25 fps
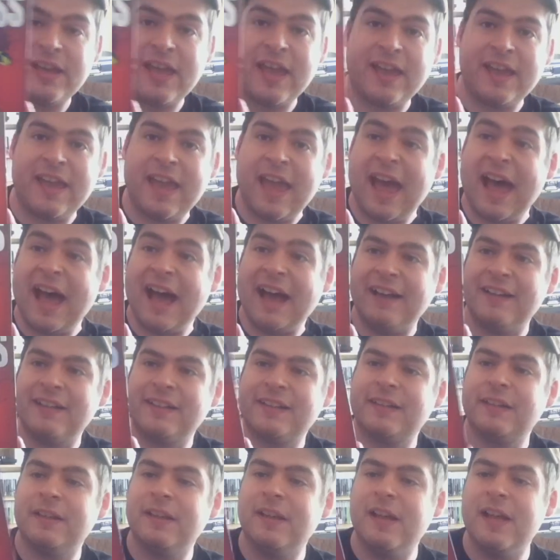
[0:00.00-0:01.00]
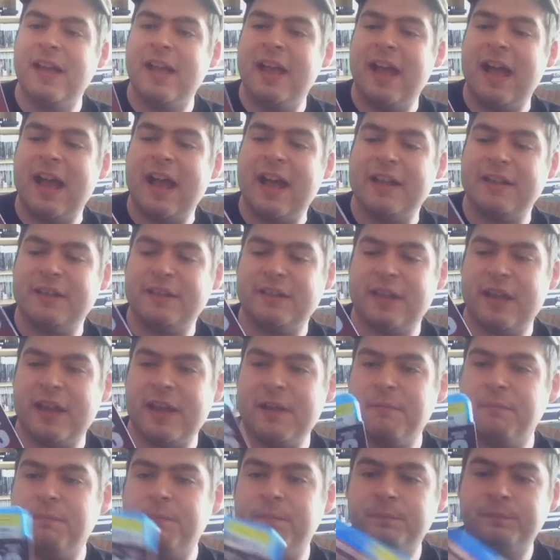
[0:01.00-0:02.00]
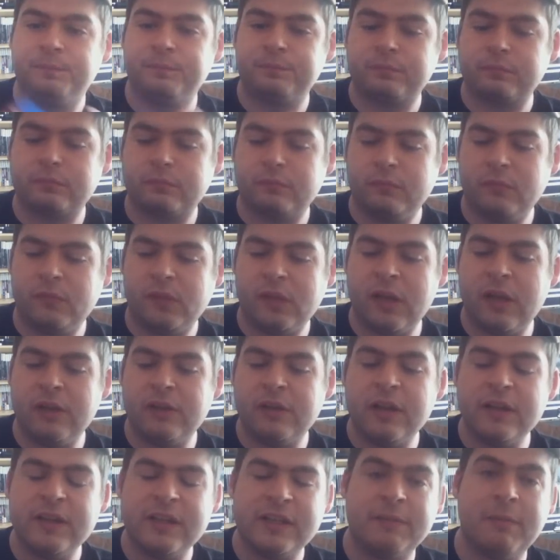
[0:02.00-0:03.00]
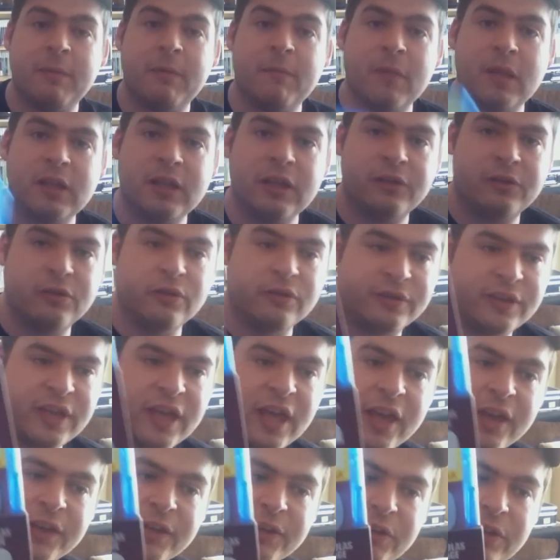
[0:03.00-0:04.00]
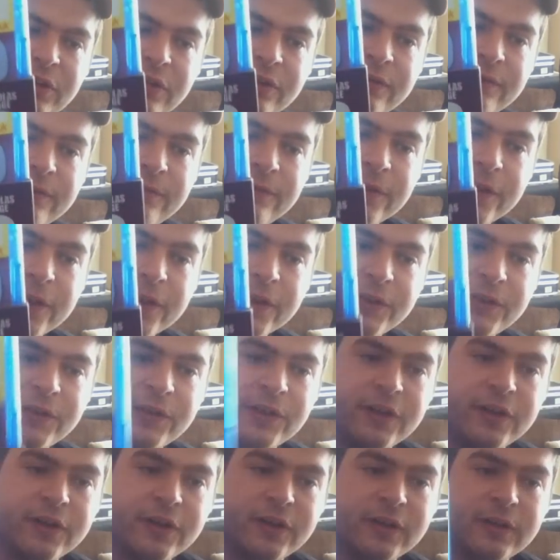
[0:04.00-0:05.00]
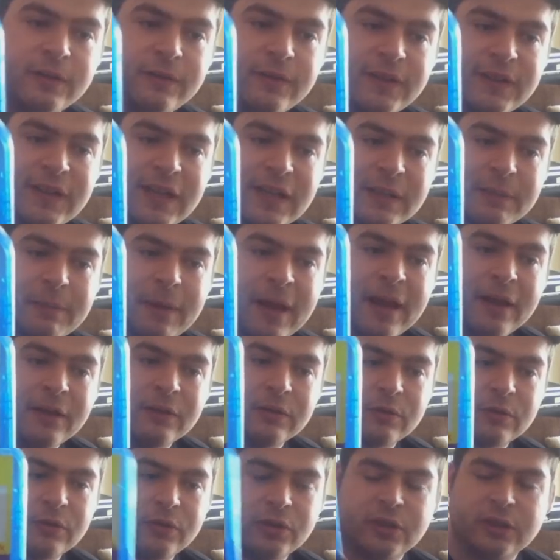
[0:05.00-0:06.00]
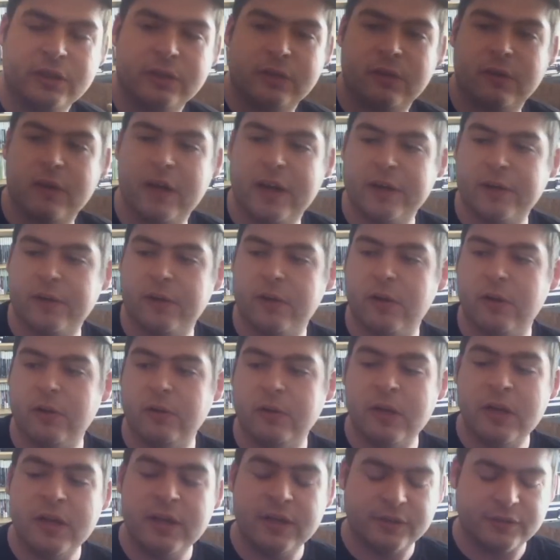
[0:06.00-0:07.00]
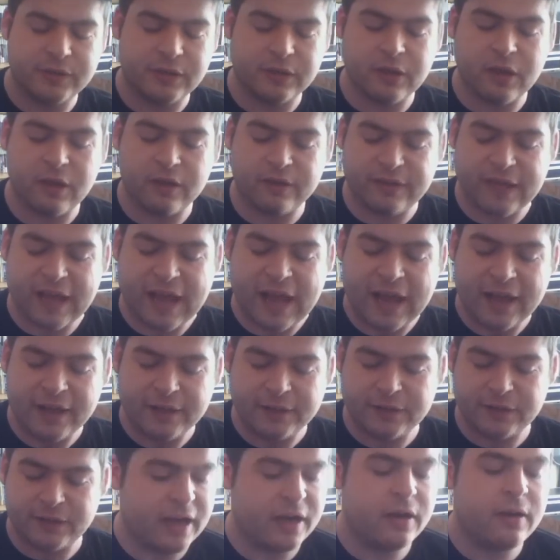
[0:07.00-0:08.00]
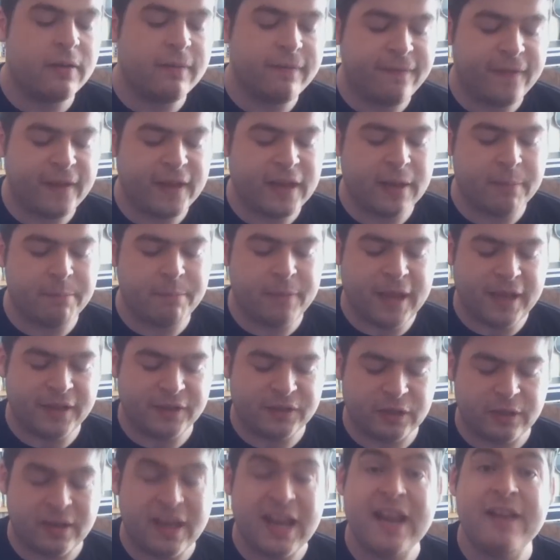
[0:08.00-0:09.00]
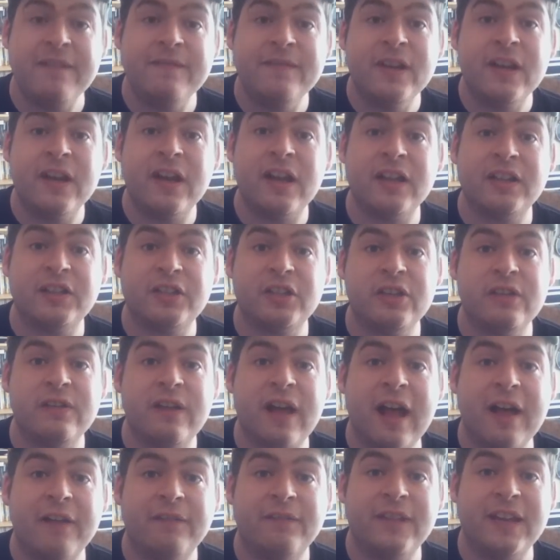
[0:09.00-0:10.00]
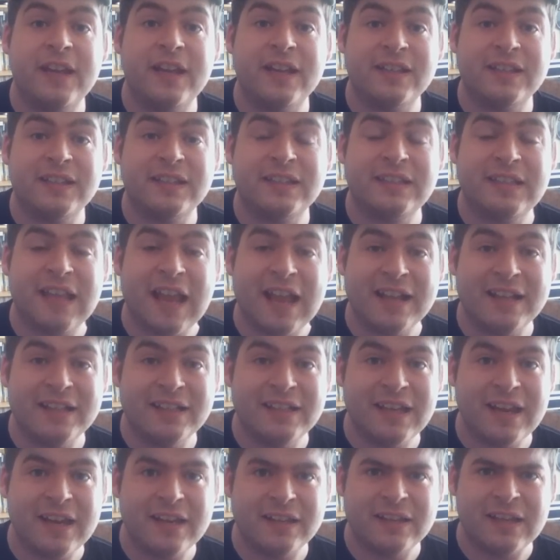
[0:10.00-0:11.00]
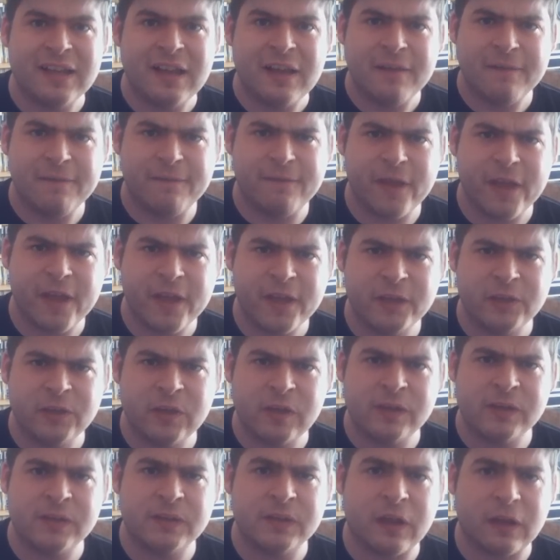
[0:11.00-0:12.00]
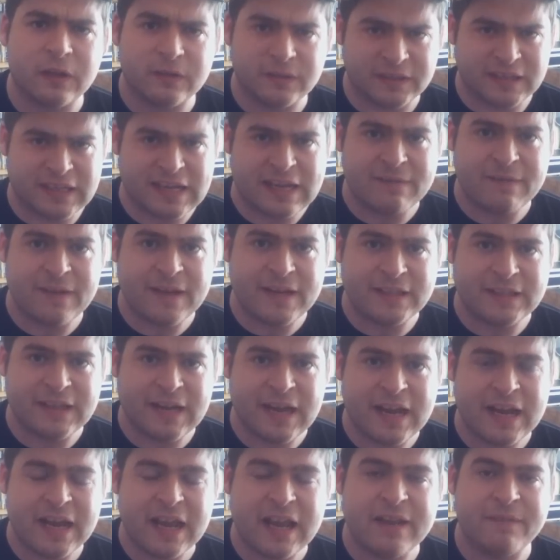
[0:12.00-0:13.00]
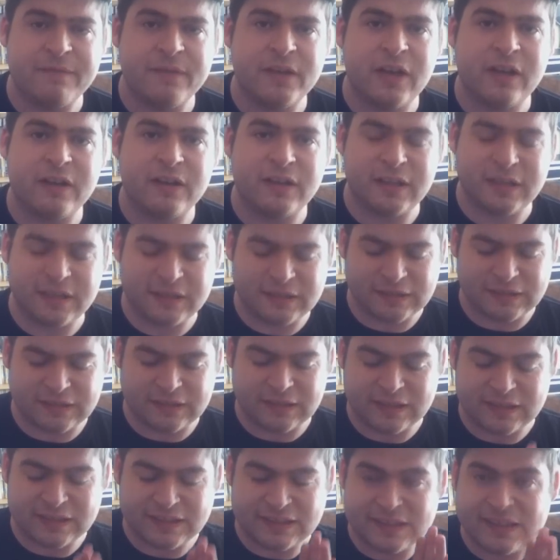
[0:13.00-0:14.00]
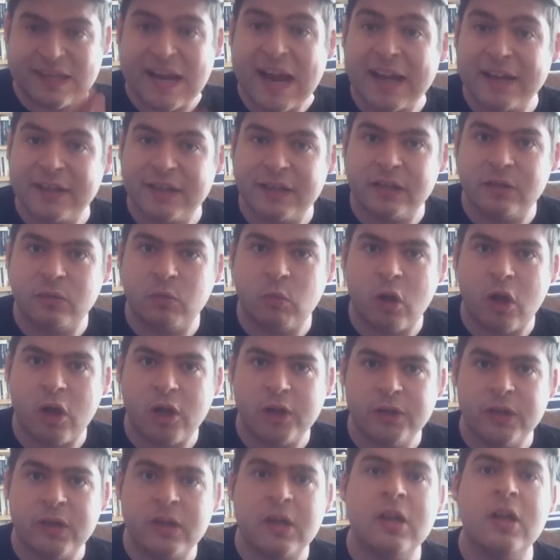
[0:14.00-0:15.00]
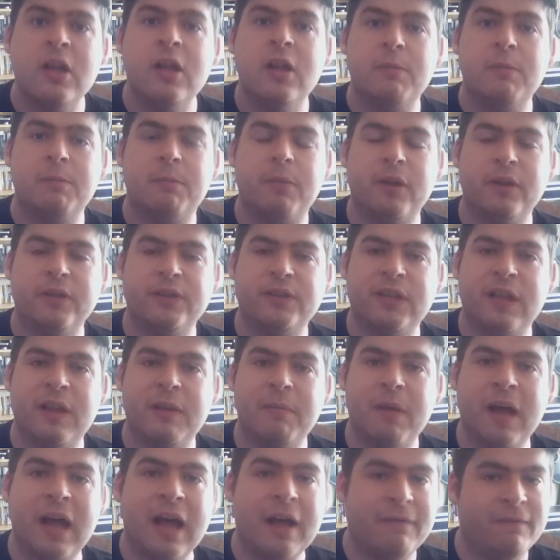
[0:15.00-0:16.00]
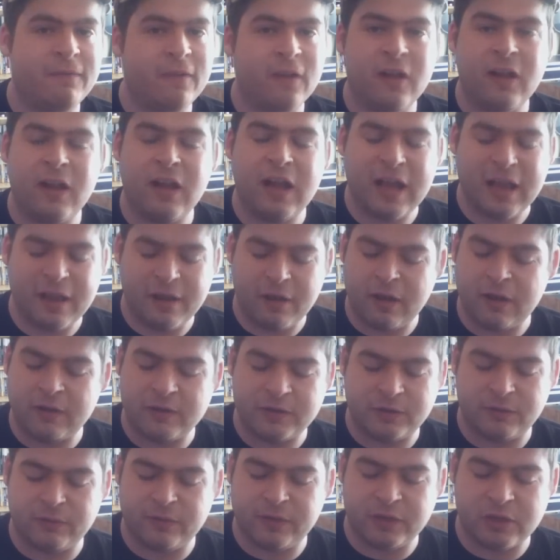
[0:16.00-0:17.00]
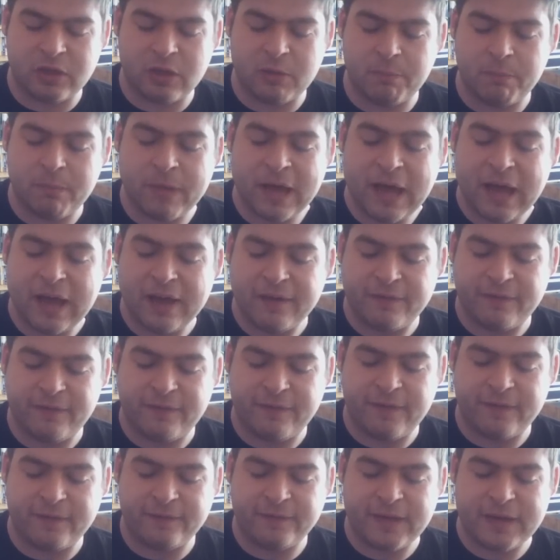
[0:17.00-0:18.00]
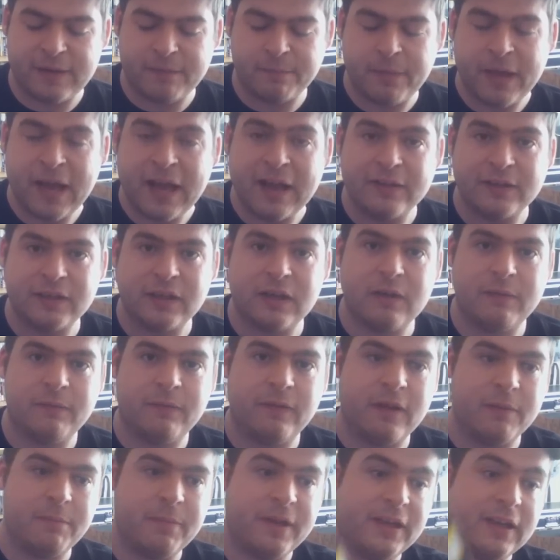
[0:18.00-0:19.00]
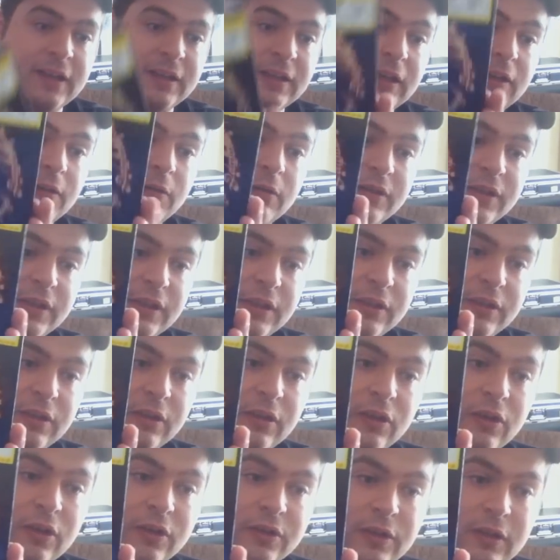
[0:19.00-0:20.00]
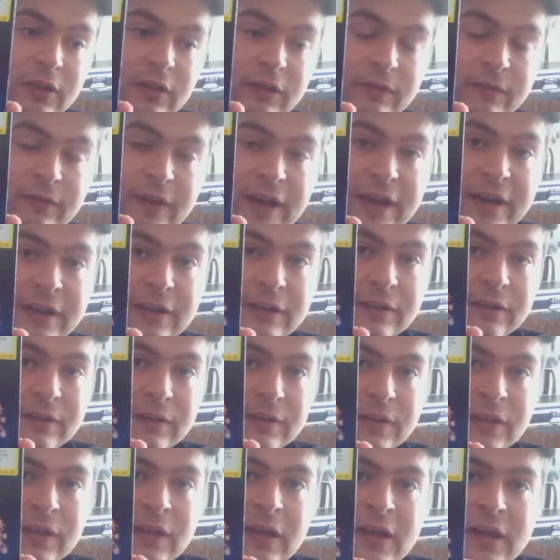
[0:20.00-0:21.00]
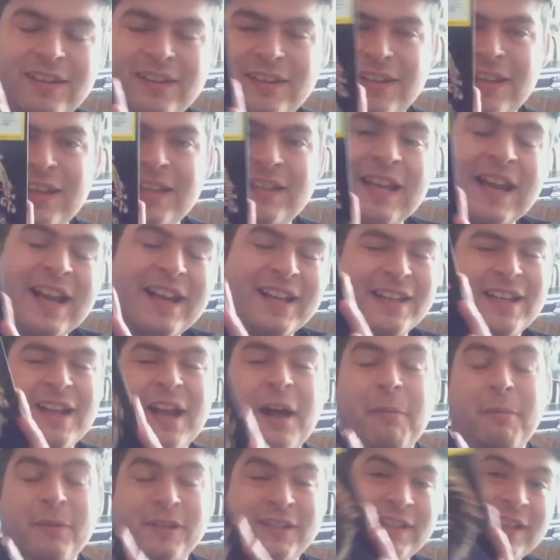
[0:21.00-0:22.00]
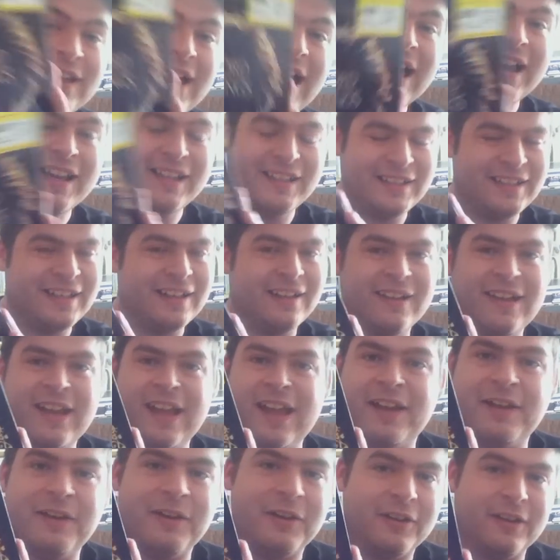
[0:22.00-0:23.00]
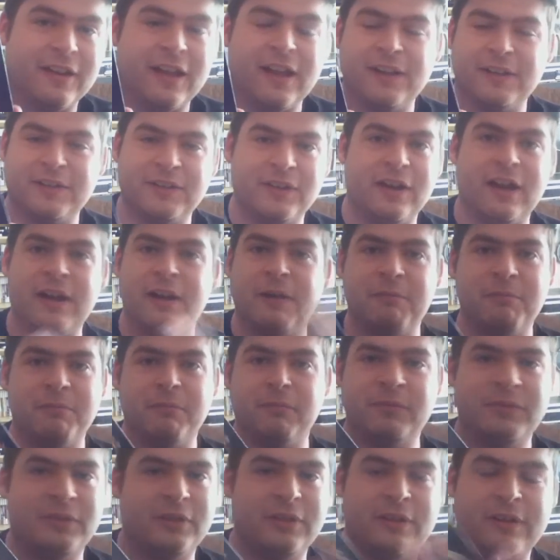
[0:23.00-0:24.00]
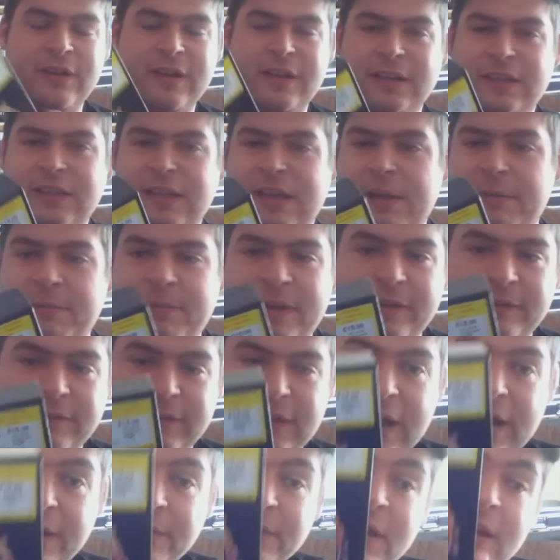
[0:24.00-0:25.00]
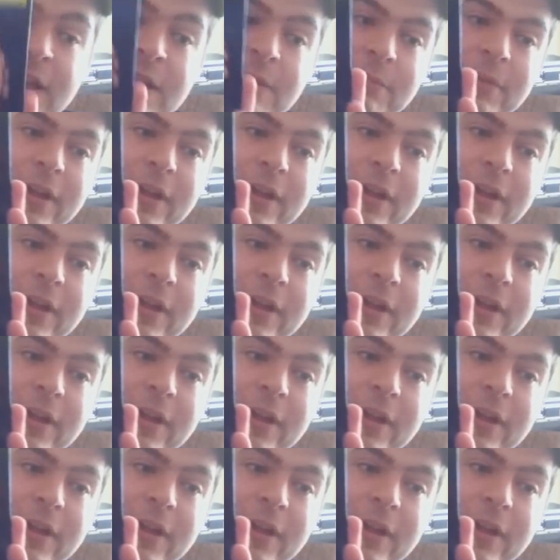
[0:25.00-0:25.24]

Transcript: Kick Ass. And um, I've got this from my local Cash Converters for six pounds, which is quite cool, so I got that. Another thing I picked up, even though I do have the extended versions on D V D, even though this is the standard one, but um, I thought I, I was a real good buy for fifteen pounds, and I thought I picked this up, which is the Lord of the Rings. They're taking the opposite eyes and go, yeah, and all that, so I'm doing internet memes now.